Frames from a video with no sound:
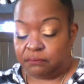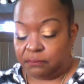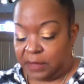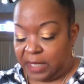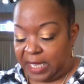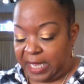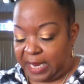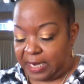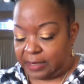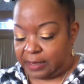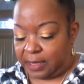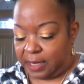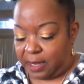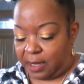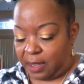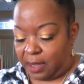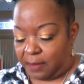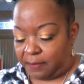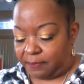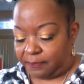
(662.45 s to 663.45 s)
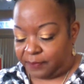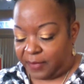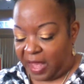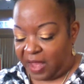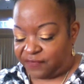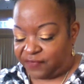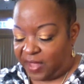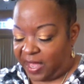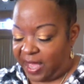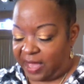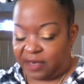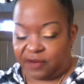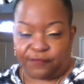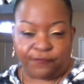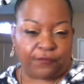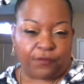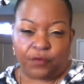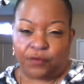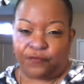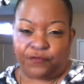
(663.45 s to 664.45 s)
And I've had it
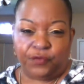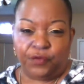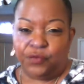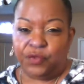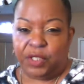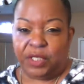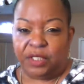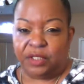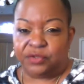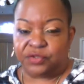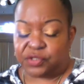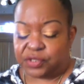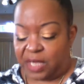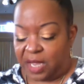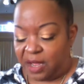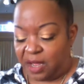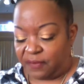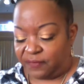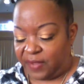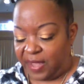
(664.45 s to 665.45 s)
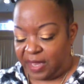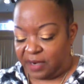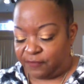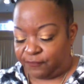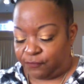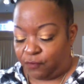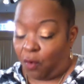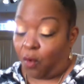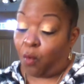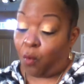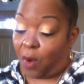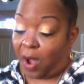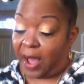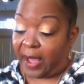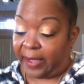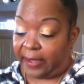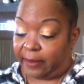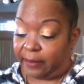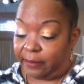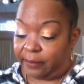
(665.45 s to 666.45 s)
for a few years now. I've had it for a
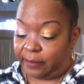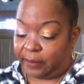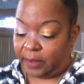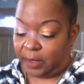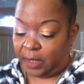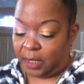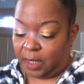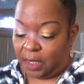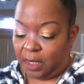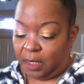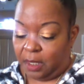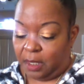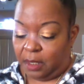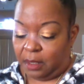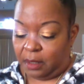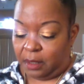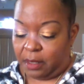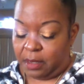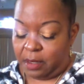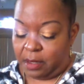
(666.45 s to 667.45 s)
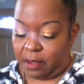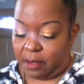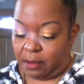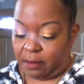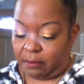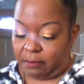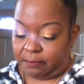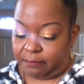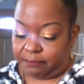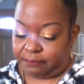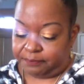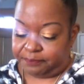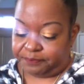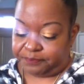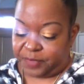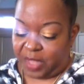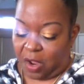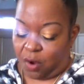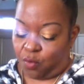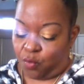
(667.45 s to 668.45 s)
while.
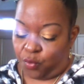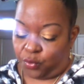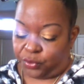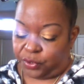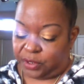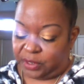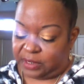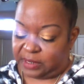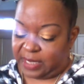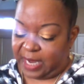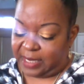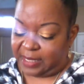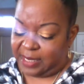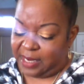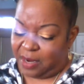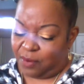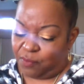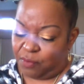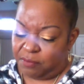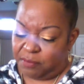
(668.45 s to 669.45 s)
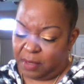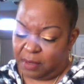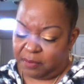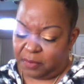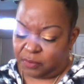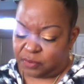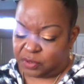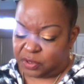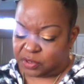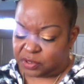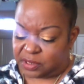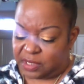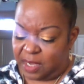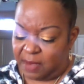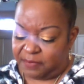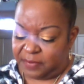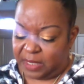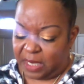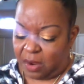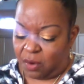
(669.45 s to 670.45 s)
I ordered it. I can't remember this
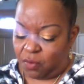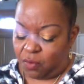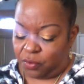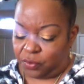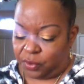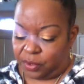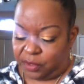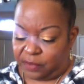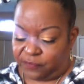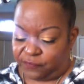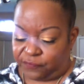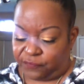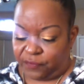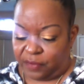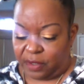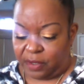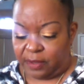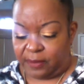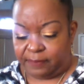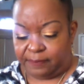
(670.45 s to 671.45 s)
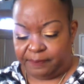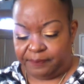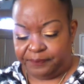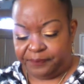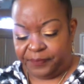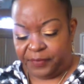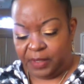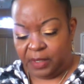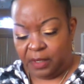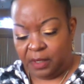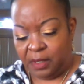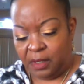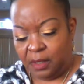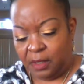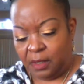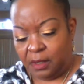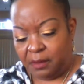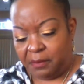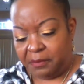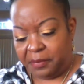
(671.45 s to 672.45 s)
company I ordered it from.
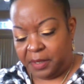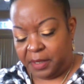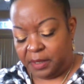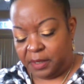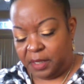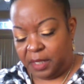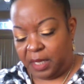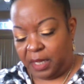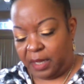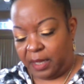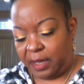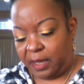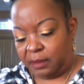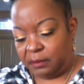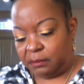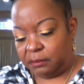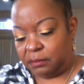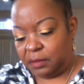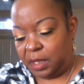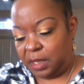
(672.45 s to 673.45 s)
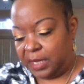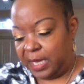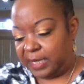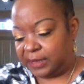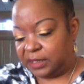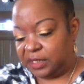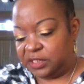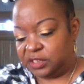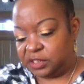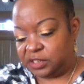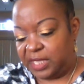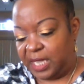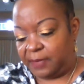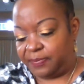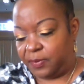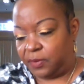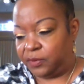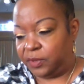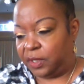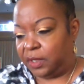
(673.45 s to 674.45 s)
But yeah, they got this tape
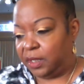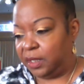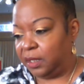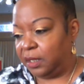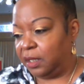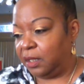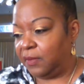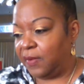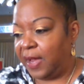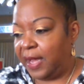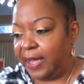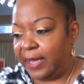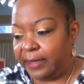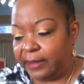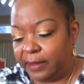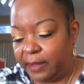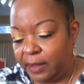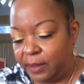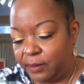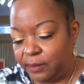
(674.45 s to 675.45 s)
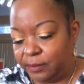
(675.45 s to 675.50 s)
on. Here I go.